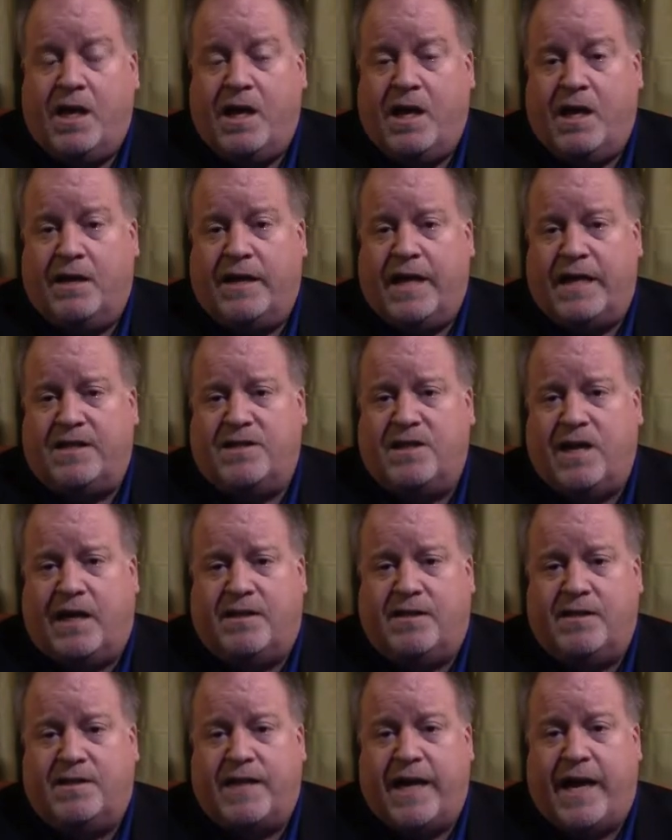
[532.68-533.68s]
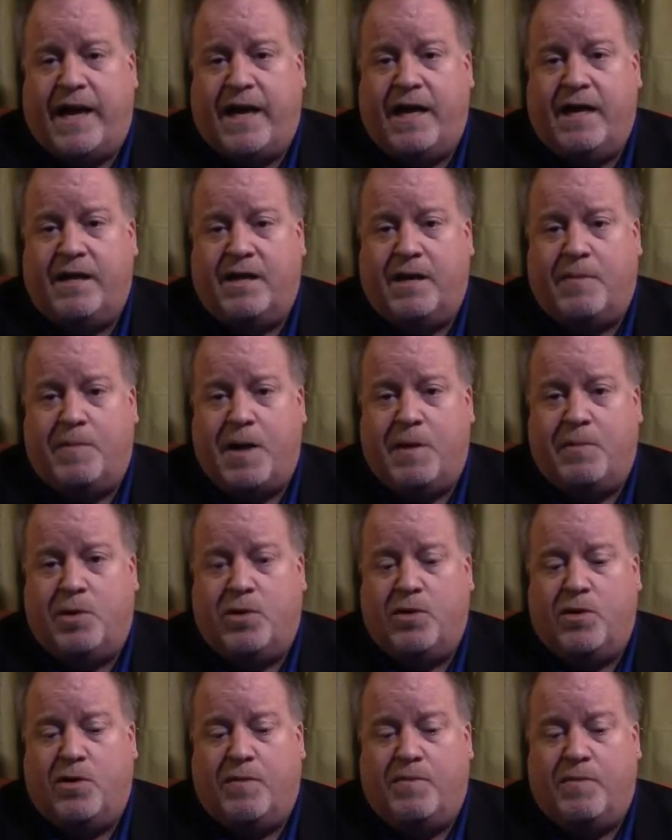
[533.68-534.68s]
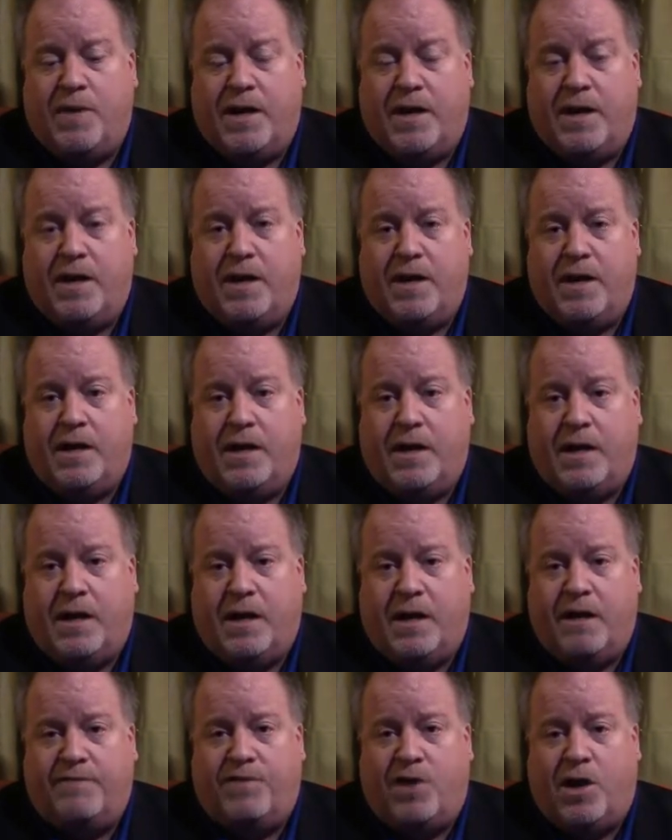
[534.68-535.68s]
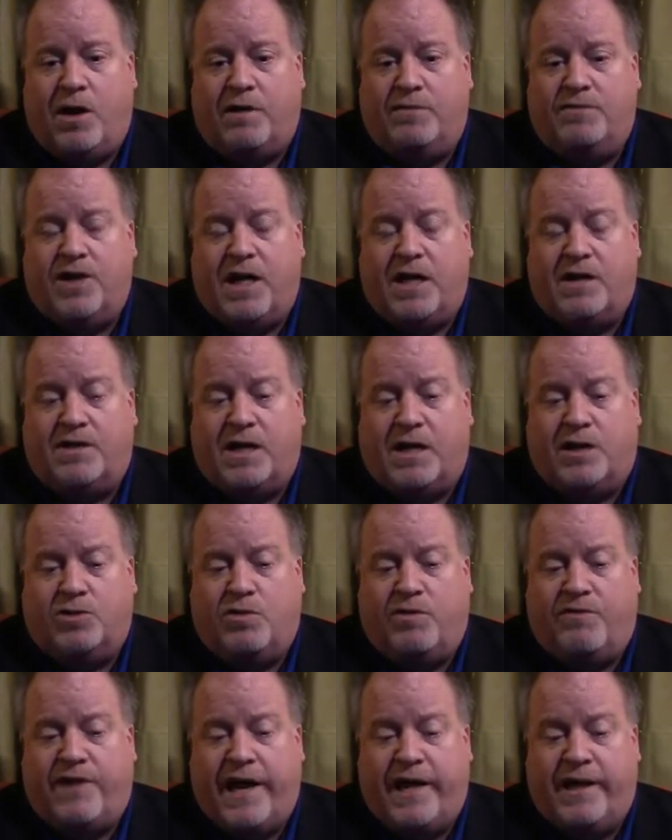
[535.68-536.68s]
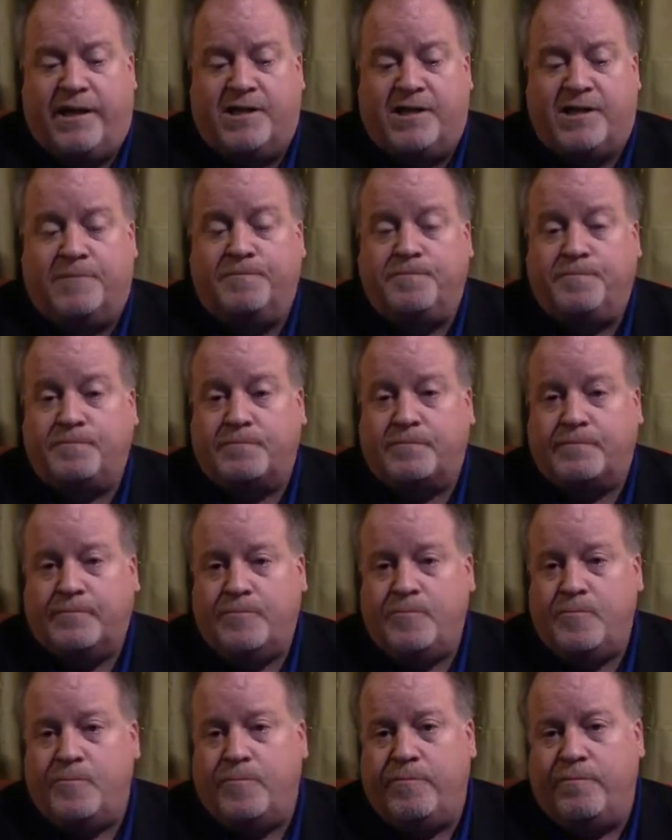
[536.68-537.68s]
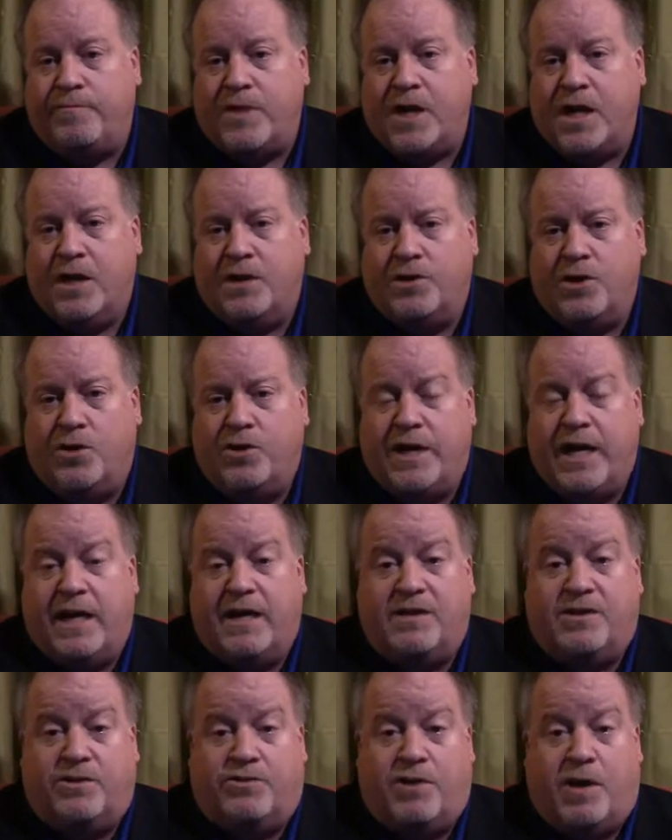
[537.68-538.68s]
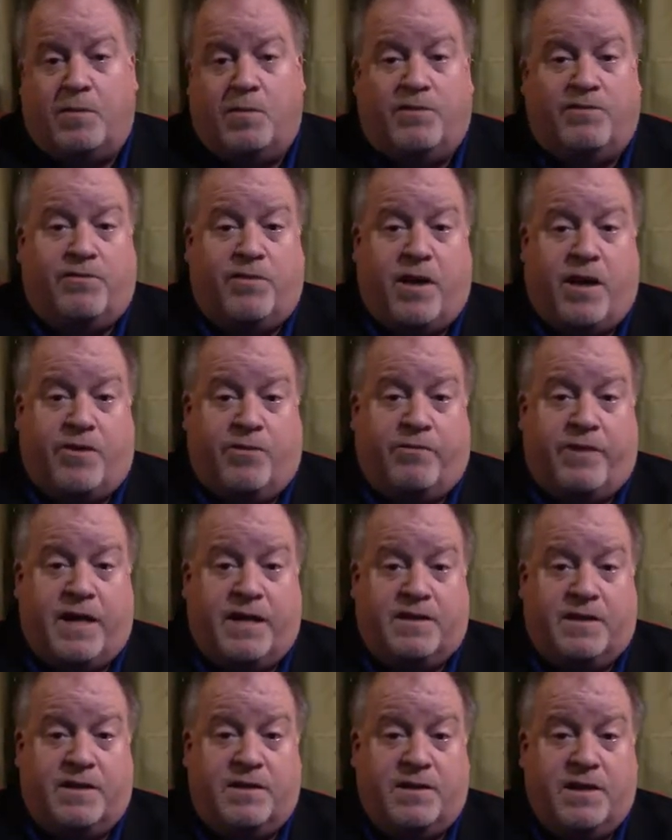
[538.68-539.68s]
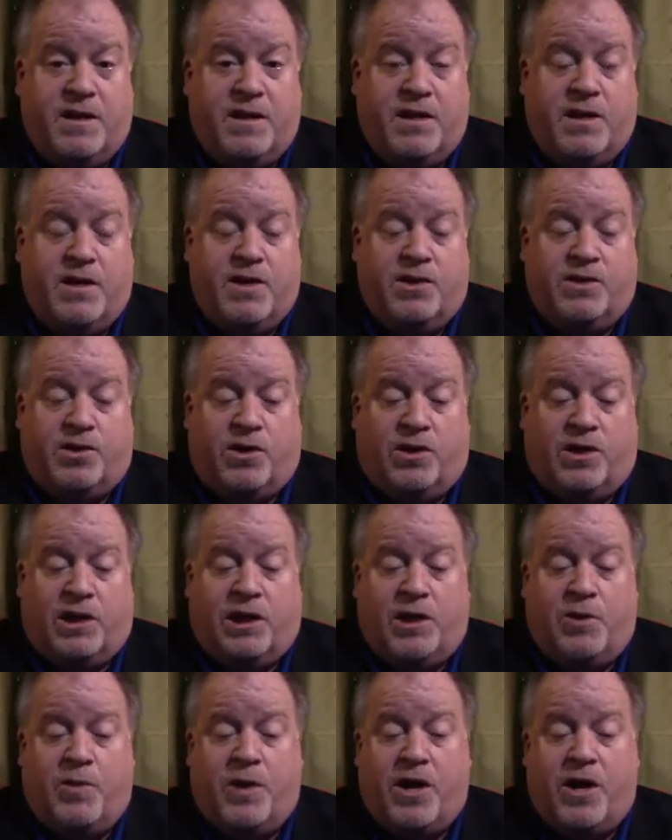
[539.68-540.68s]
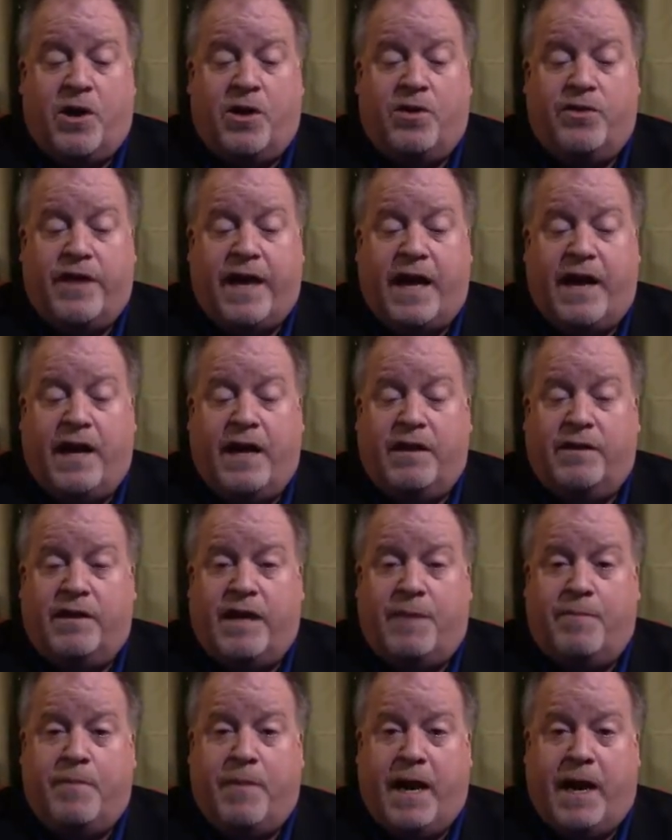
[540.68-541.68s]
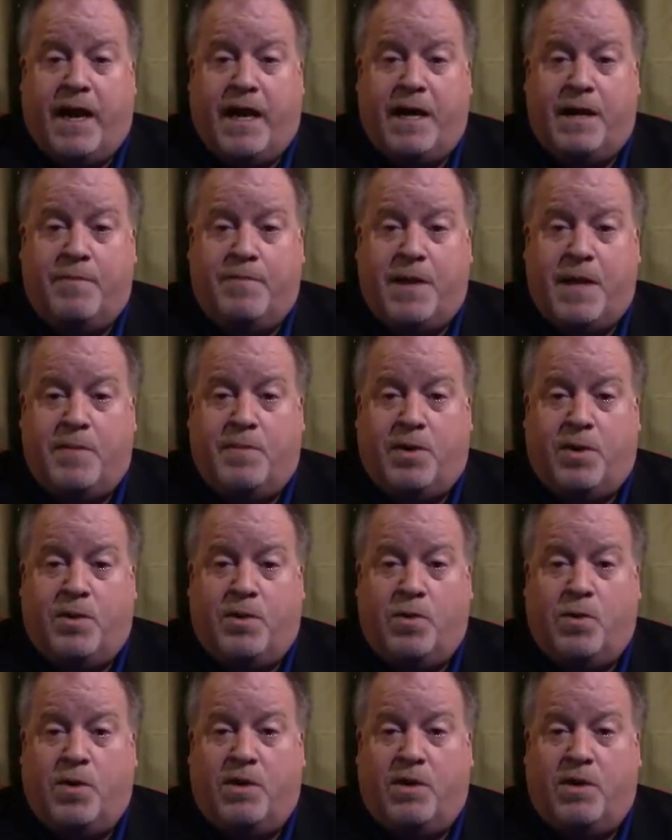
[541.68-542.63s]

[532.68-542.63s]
That's not to say that people who have been involved in sexual violence don't get into trouble for other reasons. Certainly we know that many people will